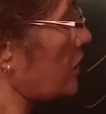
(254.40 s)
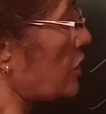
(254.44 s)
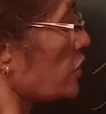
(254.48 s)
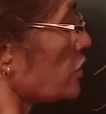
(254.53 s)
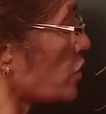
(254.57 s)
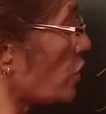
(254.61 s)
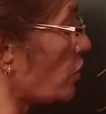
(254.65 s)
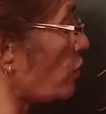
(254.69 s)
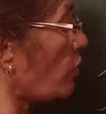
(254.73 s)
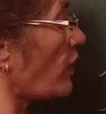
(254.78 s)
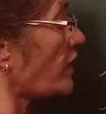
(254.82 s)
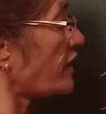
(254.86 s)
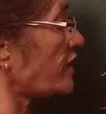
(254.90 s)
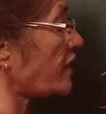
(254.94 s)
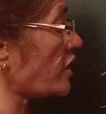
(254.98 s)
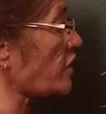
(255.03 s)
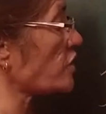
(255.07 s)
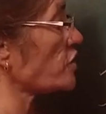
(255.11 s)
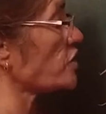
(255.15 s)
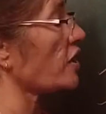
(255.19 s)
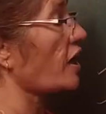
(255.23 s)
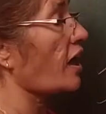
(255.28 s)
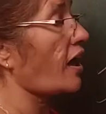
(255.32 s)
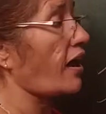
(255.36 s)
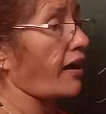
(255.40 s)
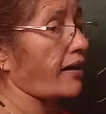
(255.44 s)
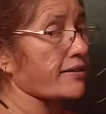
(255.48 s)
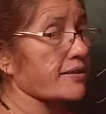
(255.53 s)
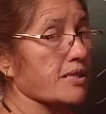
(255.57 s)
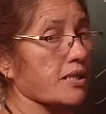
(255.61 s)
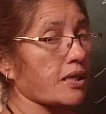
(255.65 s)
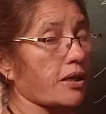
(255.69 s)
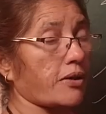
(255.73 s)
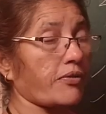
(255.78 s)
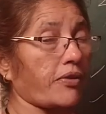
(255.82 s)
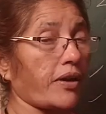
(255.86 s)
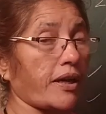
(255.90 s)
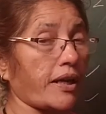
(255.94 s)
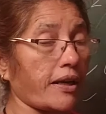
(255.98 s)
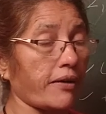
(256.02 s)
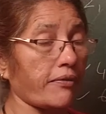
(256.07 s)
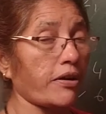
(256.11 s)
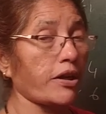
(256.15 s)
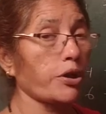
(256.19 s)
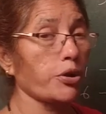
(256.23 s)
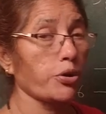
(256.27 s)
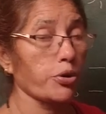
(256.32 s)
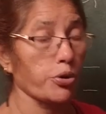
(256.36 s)
So what is your answer?
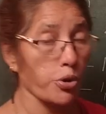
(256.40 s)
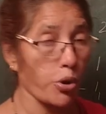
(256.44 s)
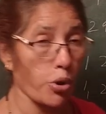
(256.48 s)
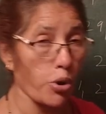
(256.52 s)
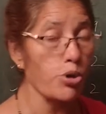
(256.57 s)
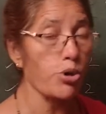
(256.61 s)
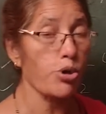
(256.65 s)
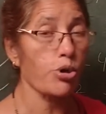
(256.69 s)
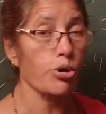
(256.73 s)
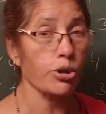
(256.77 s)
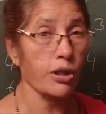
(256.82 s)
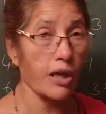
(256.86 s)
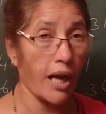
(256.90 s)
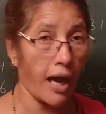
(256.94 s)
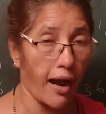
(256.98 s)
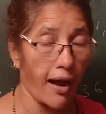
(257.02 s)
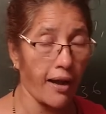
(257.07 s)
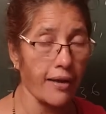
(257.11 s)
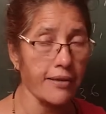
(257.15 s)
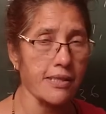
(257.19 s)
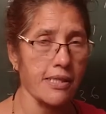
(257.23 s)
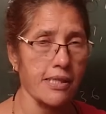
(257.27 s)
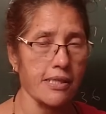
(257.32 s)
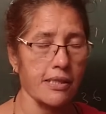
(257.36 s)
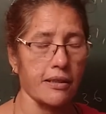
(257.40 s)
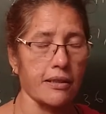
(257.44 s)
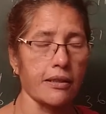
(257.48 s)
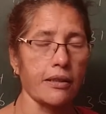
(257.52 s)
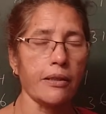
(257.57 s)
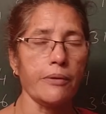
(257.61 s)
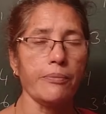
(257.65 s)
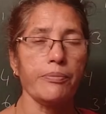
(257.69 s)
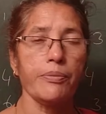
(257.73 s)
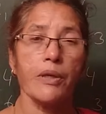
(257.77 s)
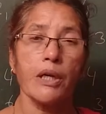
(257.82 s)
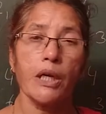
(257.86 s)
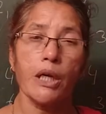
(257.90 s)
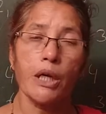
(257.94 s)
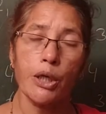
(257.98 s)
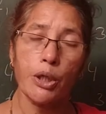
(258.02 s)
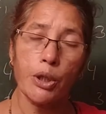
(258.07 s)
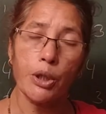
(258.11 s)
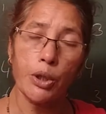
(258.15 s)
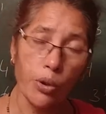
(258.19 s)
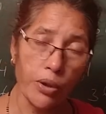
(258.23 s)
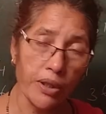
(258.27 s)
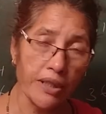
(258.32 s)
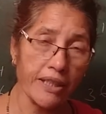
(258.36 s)
Whenever you don't know the answer,
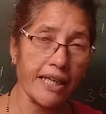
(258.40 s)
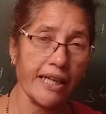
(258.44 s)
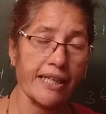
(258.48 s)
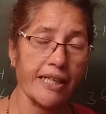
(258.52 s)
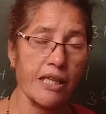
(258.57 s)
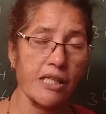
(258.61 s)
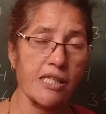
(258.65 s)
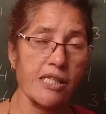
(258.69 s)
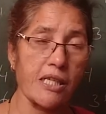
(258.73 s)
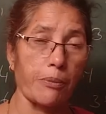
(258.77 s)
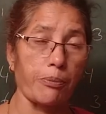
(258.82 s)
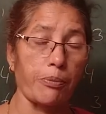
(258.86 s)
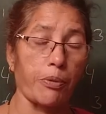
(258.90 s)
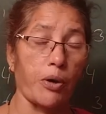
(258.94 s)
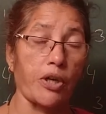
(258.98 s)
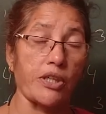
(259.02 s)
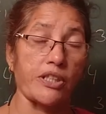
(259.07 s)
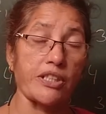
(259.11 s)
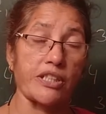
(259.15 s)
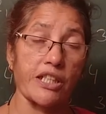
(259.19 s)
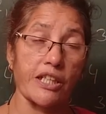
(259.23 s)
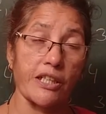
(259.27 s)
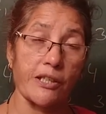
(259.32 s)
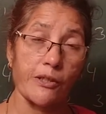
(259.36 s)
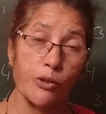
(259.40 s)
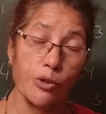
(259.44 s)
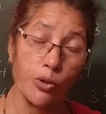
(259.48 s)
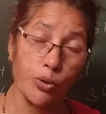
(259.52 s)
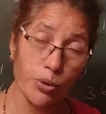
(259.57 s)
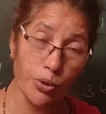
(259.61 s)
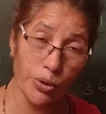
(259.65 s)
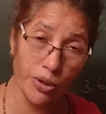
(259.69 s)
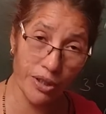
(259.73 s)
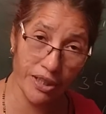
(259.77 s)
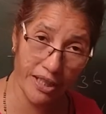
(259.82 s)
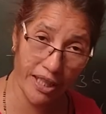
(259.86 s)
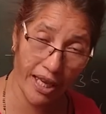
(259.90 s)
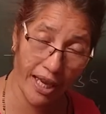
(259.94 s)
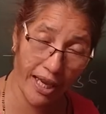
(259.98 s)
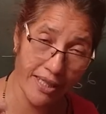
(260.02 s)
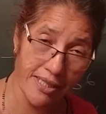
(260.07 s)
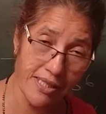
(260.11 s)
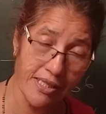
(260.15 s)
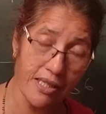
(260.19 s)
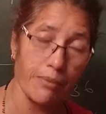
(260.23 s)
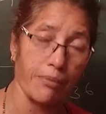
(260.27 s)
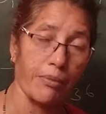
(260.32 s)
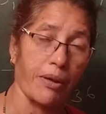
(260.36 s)
don't get disappointed. You
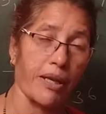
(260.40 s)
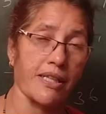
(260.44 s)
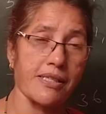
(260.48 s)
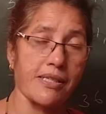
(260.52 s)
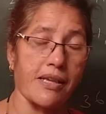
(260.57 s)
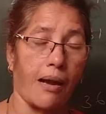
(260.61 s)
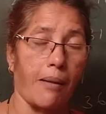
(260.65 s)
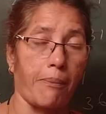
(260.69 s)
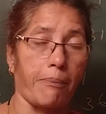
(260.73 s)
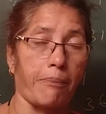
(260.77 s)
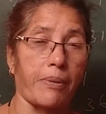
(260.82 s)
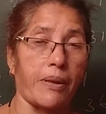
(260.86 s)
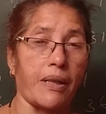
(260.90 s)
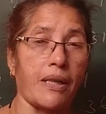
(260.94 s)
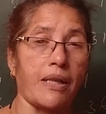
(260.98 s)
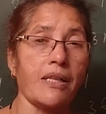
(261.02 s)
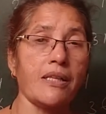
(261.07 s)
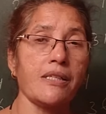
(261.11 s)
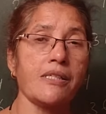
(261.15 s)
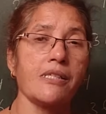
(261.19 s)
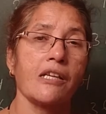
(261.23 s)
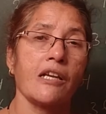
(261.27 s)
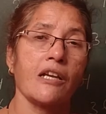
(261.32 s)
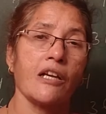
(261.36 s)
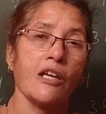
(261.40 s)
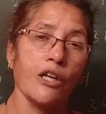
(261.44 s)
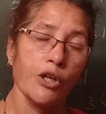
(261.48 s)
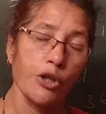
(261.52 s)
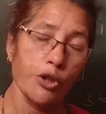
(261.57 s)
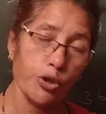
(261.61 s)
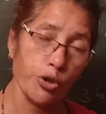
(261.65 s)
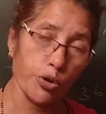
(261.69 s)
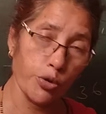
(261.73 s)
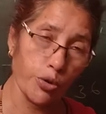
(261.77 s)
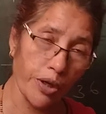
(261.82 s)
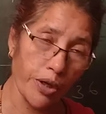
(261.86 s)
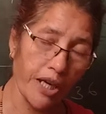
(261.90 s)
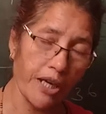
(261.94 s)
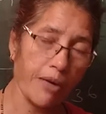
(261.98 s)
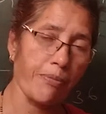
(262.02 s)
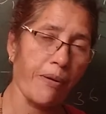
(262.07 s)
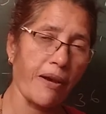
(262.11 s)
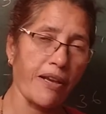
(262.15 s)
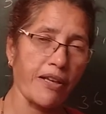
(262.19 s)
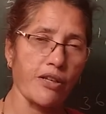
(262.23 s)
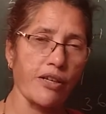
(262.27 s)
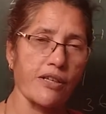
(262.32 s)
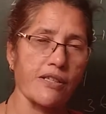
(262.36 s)
take some examples, do it
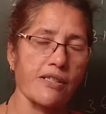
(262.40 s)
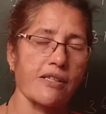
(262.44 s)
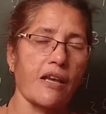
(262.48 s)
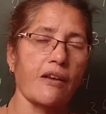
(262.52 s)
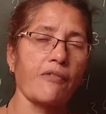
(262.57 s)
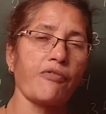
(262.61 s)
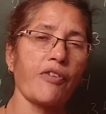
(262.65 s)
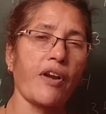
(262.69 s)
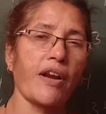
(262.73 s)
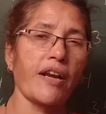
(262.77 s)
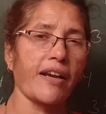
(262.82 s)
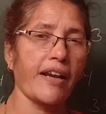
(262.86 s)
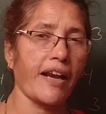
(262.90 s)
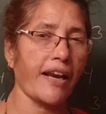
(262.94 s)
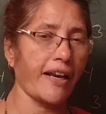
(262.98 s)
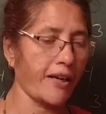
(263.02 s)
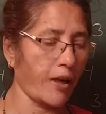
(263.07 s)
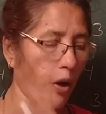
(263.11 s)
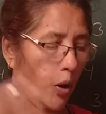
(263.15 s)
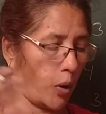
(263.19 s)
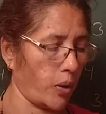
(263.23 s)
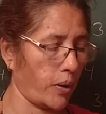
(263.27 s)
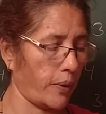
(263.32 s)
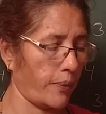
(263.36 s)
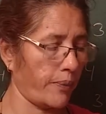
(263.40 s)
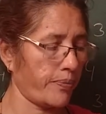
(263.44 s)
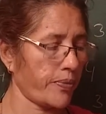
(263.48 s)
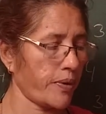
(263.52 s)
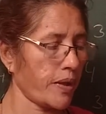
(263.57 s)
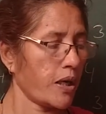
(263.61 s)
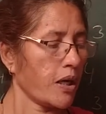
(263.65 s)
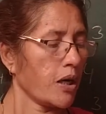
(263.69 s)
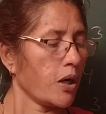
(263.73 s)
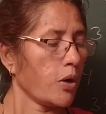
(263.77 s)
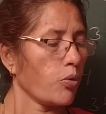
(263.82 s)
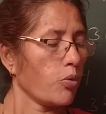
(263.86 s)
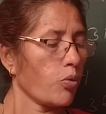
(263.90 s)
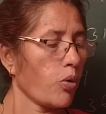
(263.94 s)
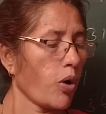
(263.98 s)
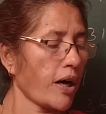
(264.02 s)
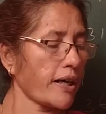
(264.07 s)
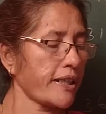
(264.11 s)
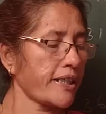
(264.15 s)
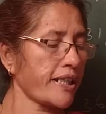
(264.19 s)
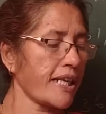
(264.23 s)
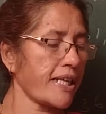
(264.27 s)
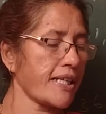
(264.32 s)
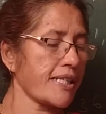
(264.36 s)
by yourself and write down.
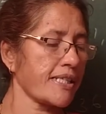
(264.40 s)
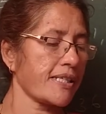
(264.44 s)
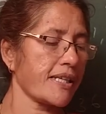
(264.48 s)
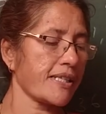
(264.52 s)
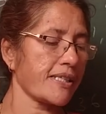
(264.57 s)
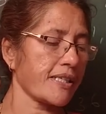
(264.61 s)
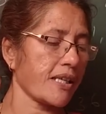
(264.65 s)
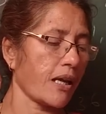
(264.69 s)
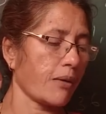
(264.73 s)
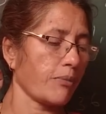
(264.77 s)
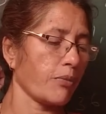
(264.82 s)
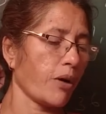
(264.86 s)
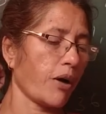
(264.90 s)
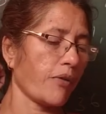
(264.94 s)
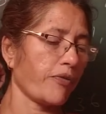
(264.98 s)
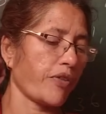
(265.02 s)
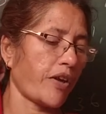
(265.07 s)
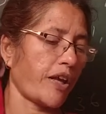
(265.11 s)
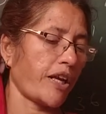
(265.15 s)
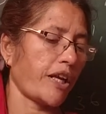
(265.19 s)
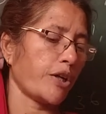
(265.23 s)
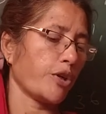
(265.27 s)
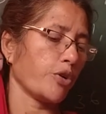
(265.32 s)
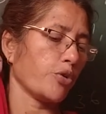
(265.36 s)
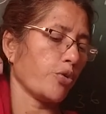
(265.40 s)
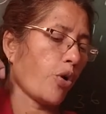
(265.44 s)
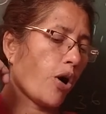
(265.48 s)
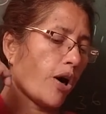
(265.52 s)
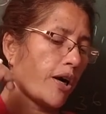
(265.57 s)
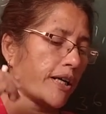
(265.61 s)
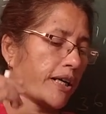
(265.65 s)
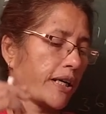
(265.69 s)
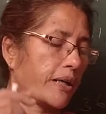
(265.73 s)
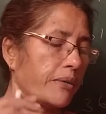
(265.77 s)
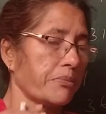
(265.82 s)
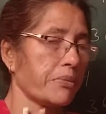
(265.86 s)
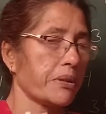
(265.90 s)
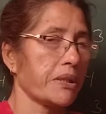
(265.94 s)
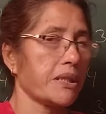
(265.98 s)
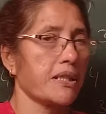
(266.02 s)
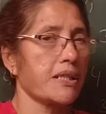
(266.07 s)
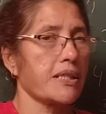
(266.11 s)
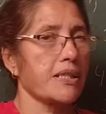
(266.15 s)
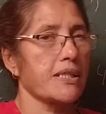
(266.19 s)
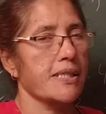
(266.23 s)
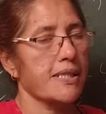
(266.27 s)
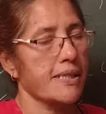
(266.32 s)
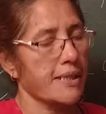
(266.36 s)
What is the sum of any two odd
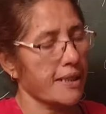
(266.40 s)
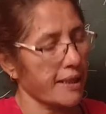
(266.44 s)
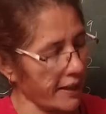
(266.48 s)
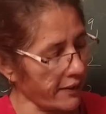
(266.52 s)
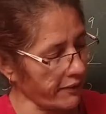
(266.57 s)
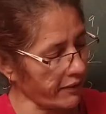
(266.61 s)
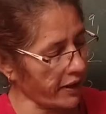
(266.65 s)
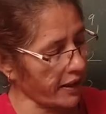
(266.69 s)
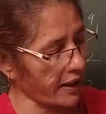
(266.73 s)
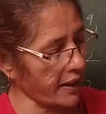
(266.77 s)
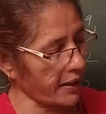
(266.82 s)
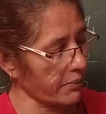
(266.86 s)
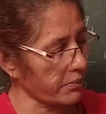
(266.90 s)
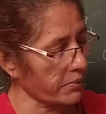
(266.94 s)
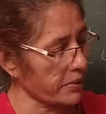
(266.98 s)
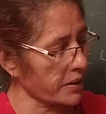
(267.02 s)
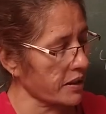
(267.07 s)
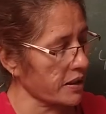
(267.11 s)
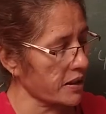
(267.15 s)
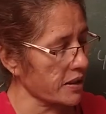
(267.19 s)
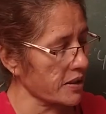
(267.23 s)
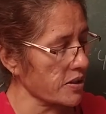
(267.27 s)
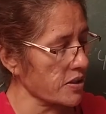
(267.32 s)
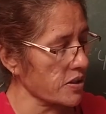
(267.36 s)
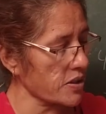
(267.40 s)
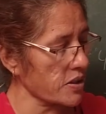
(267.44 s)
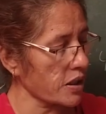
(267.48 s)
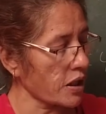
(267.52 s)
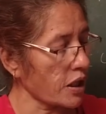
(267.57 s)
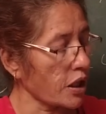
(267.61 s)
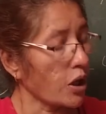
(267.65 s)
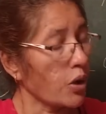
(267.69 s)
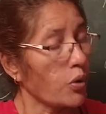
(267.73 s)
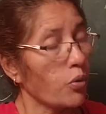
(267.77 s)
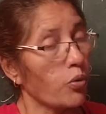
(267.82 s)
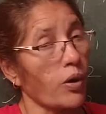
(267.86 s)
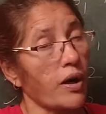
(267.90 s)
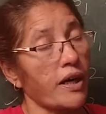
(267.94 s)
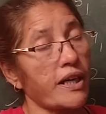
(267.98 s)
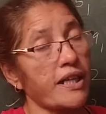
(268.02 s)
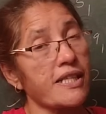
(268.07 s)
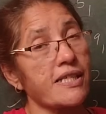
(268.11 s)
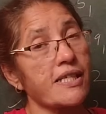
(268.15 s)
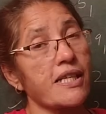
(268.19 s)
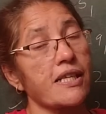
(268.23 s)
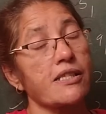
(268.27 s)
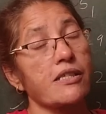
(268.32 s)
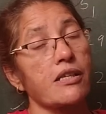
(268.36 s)
numbers? Even numbers. What
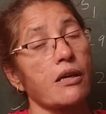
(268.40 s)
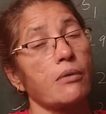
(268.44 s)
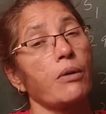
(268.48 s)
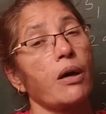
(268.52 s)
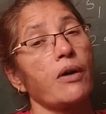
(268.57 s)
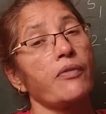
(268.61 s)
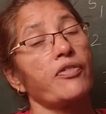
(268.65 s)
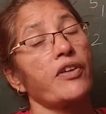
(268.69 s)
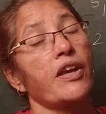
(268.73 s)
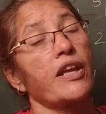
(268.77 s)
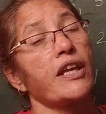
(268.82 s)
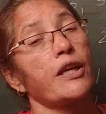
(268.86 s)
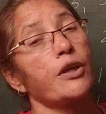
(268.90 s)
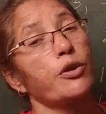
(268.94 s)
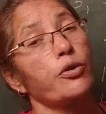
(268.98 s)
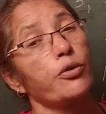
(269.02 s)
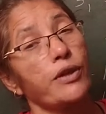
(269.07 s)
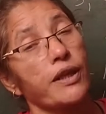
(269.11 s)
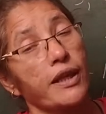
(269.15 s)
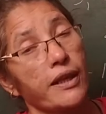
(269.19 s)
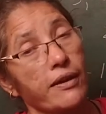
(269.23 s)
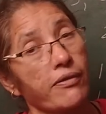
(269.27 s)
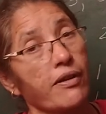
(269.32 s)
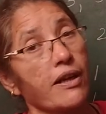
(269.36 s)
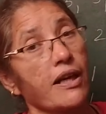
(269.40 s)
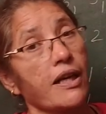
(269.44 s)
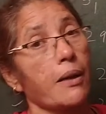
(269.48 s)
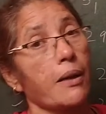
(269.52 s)
is the sum of any two even